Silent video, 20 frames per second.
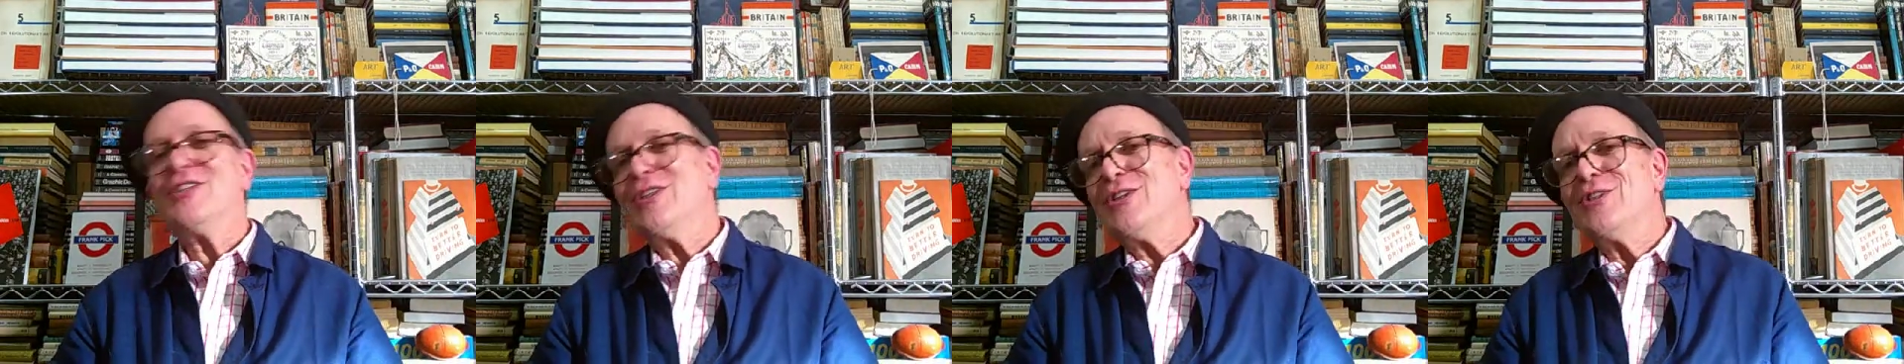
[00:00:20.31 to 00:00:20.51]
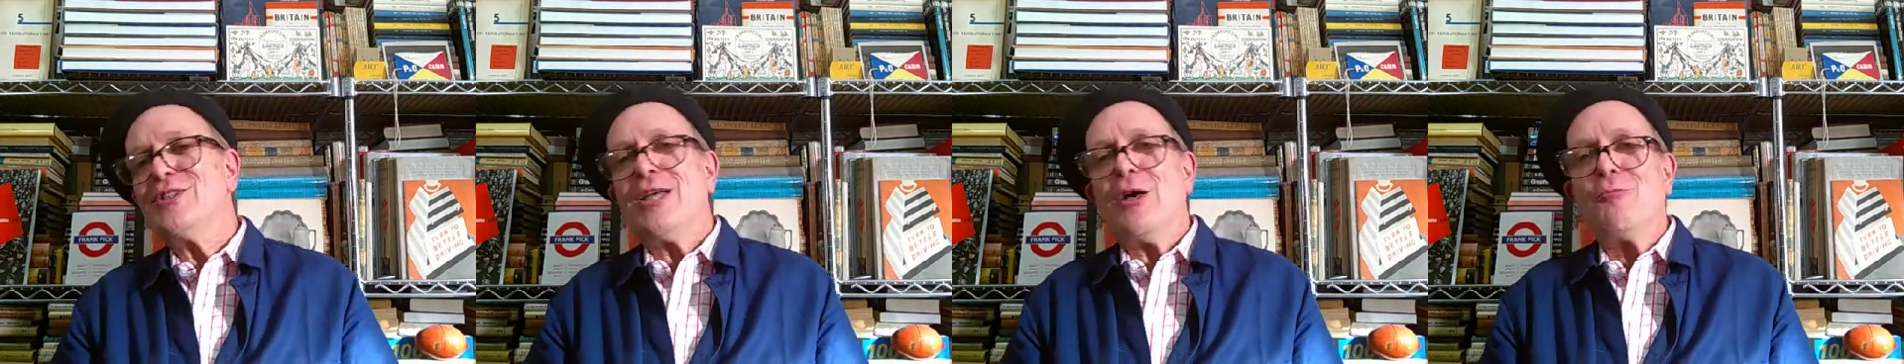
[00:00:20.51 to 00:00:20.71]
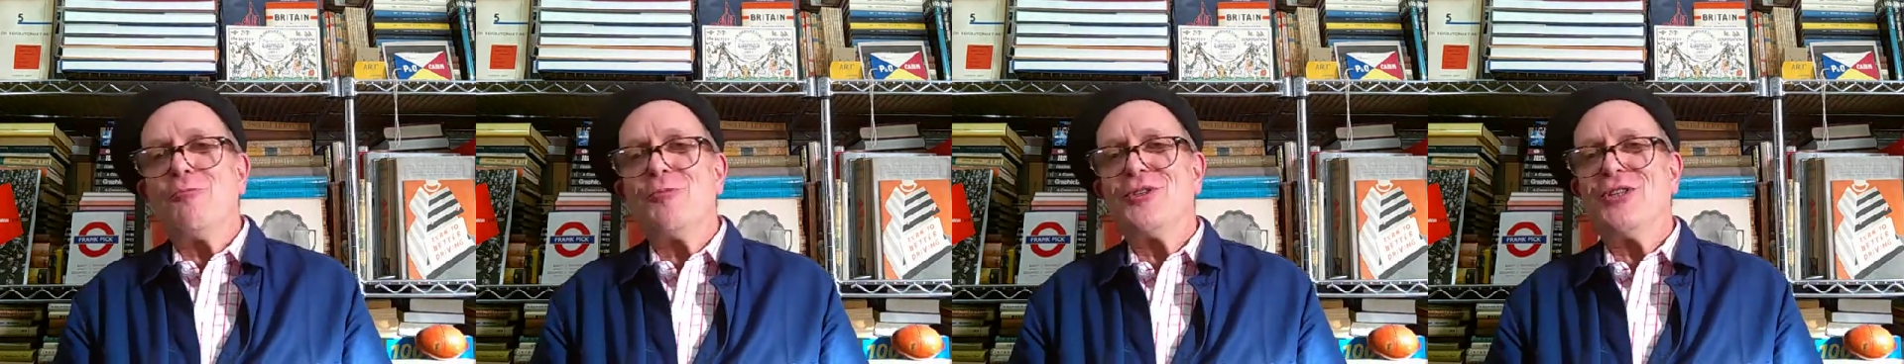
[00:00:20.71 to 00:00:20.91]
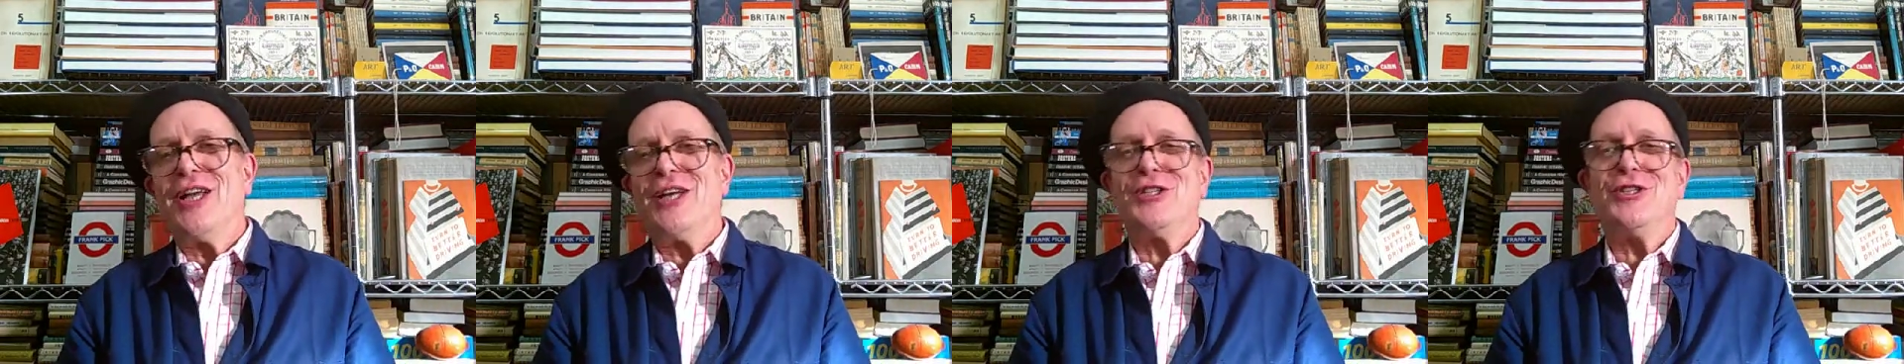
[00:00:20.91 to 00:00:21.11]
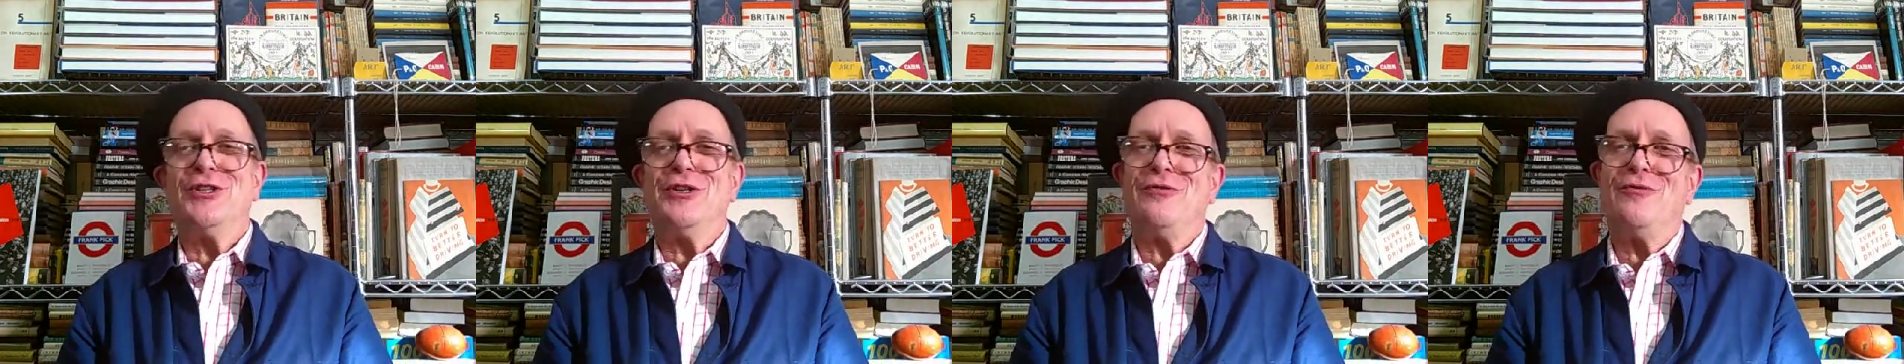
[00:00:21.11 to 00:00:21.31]

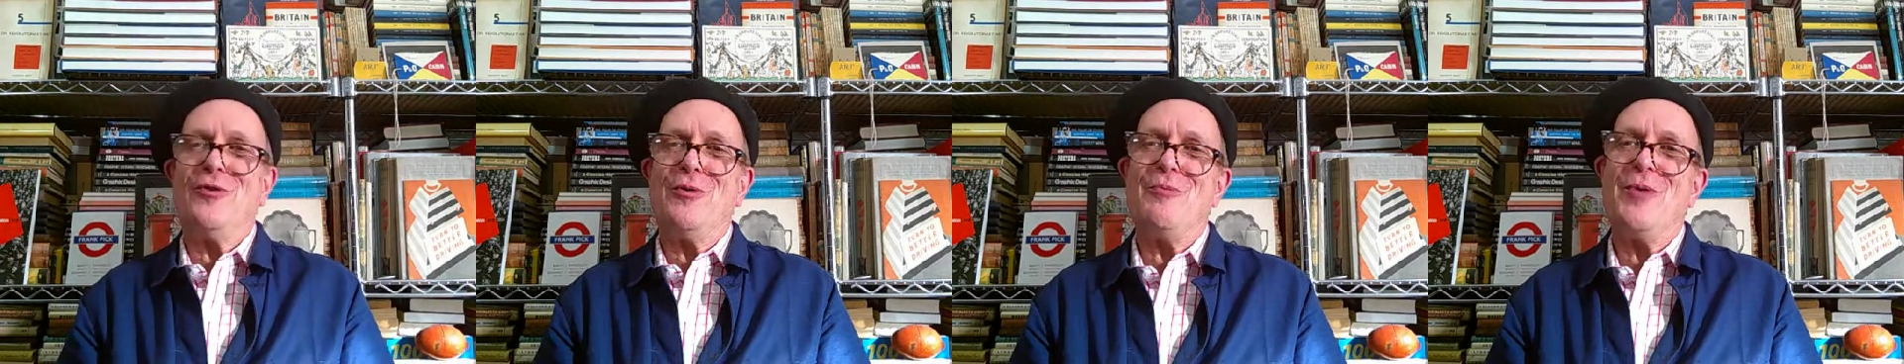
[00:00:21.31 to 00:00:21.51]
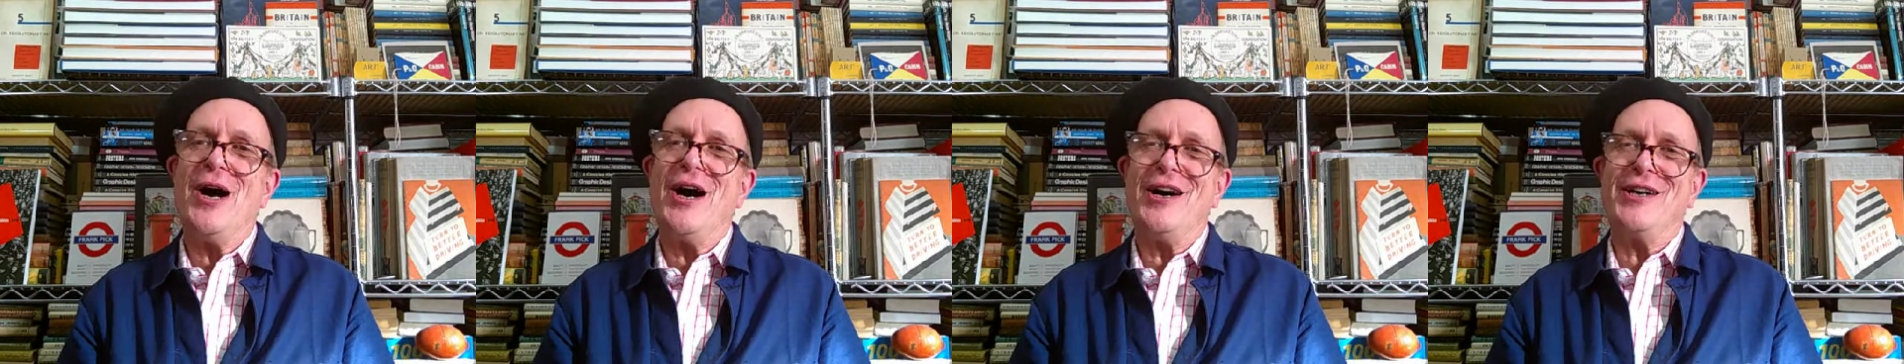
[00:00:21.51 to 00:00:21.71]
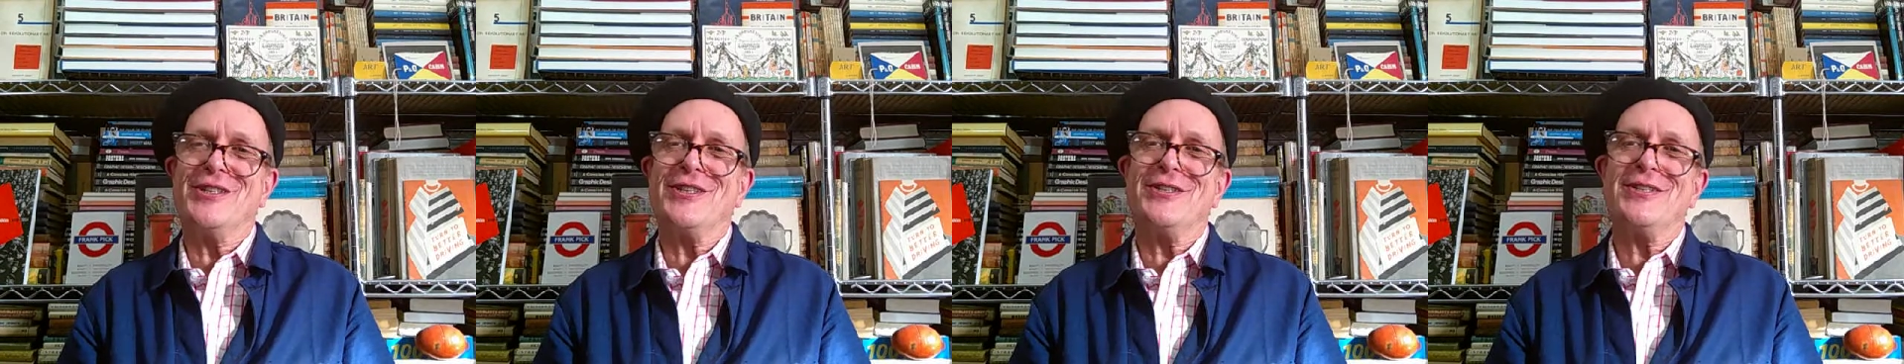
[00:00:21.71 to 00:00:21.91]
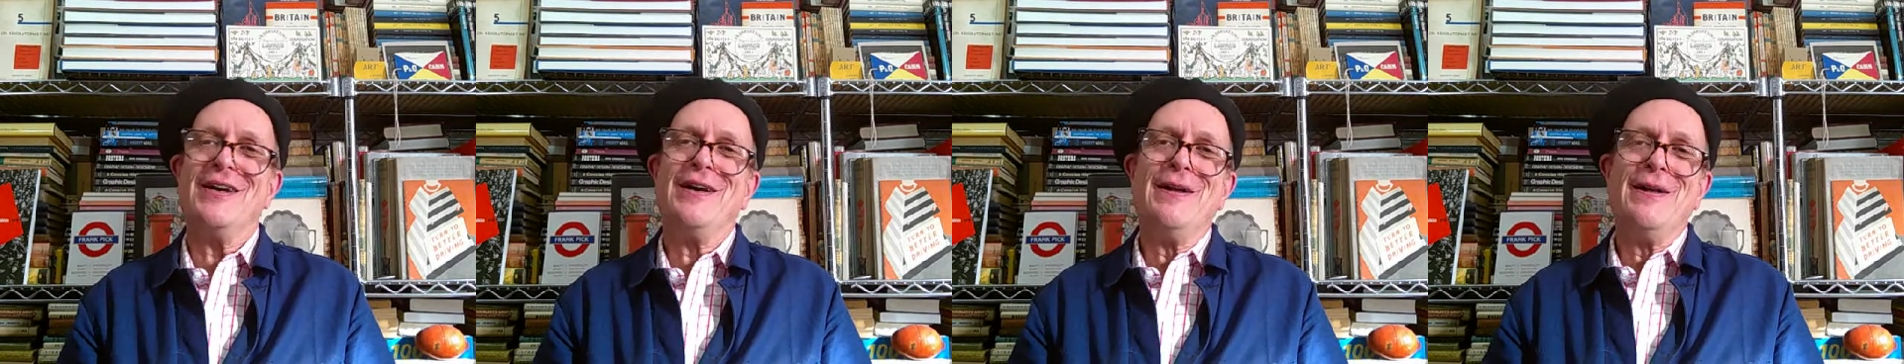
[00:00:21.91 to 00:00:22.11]
interpretation of the past.